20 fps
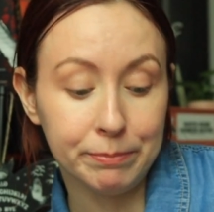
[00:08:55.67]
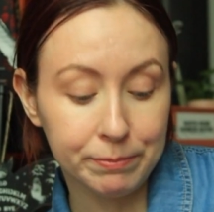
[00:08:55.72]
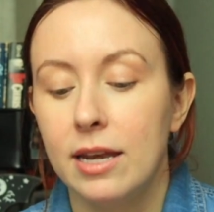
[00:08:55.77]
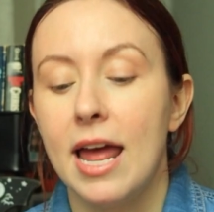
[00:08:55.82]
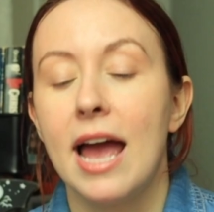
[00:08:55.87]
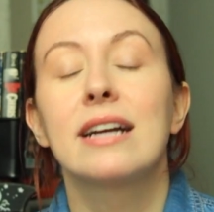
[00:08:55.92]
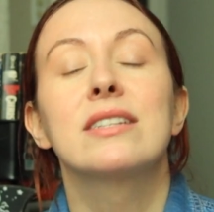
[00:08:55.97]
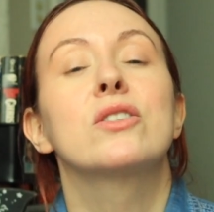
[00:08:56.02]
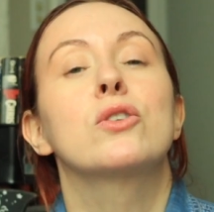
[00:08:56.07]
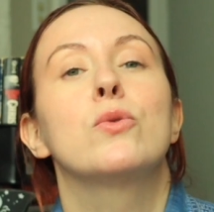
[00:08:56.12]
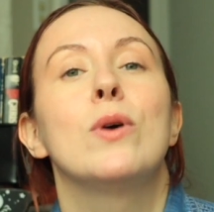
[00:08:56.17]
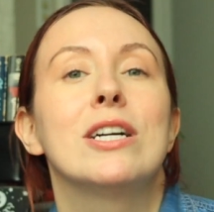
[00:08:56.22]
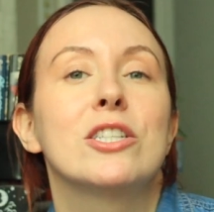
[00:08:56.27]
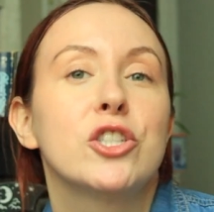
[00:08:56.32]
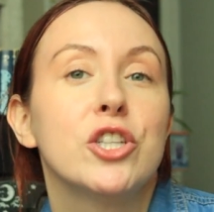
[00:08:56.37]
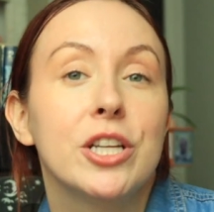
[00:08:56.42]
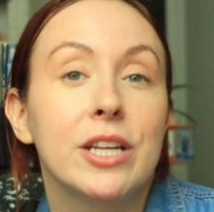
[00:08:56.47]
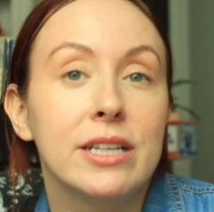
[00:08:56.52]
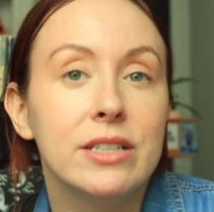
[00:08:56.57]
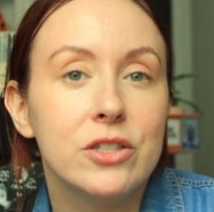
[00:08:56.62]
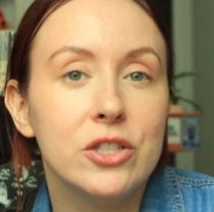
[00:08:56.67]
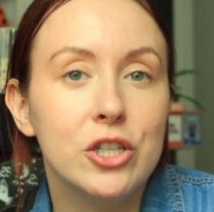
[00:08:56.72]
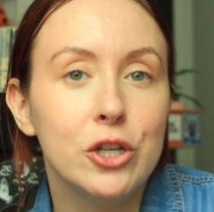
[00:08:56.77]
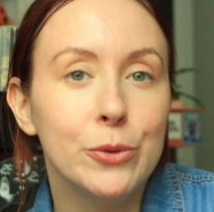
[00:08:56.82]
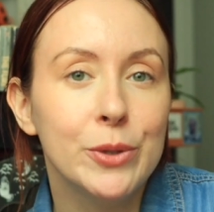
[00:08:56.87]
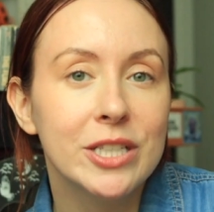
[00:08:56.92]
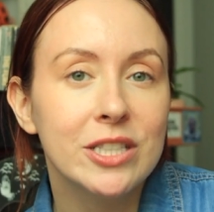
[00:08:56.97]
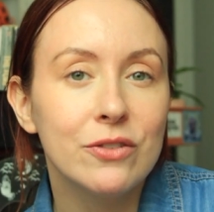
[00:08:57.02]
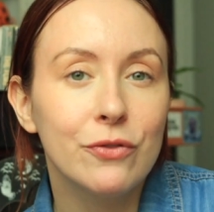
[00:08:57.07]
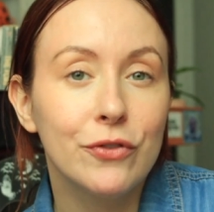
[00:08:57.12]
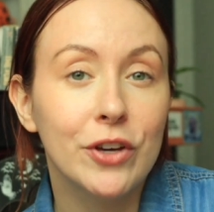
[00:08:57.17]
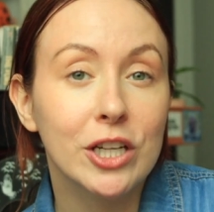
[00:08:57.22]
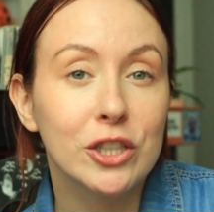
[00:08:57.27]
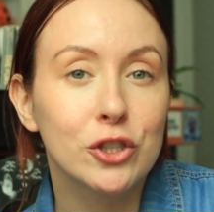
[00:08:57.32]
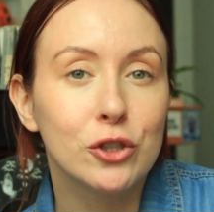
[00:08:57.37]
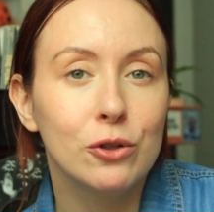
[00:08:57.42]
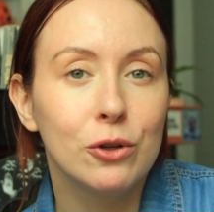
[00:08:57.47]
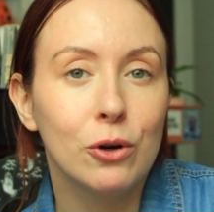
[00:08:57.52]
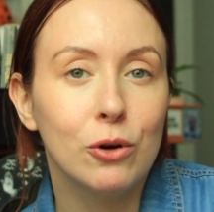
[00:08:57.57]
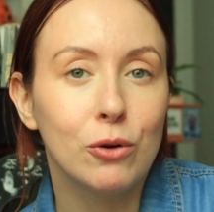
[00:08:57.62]
Next question is newest
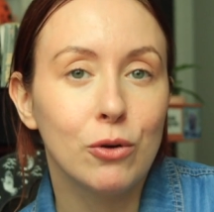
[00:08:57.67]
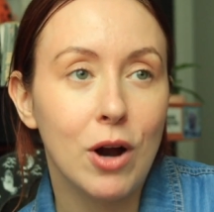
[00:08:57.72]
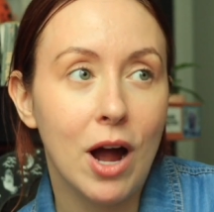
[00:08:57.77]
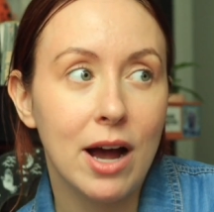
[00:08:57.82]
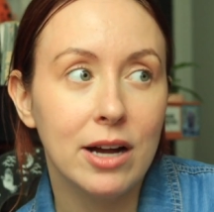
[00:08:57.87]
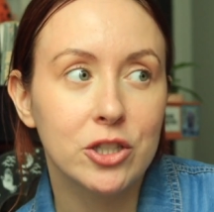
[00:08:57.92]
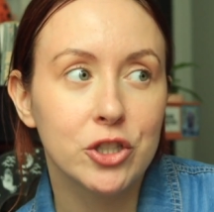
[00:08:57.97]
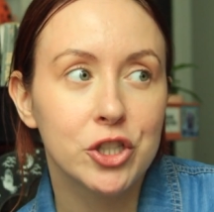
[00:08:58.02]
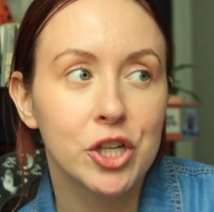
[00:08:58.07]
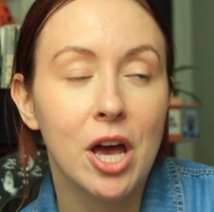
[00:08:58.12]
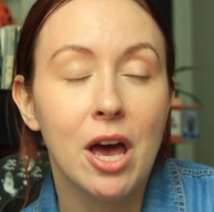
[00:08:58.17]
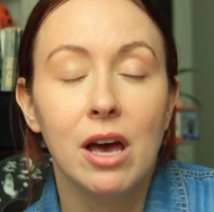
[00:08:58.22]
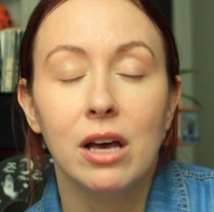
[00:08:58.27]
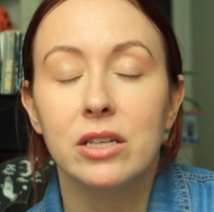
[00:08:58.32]
fictional crush.